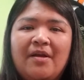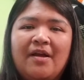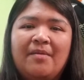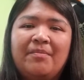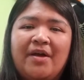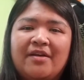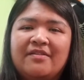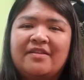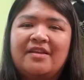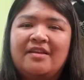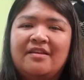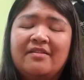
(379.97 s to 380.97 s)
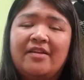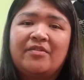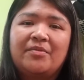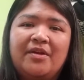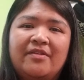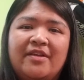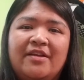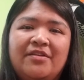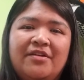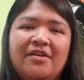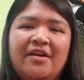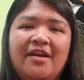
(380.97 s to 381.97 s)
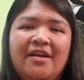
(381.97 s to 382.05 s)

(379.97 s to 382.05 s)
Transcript: unboxings as well as other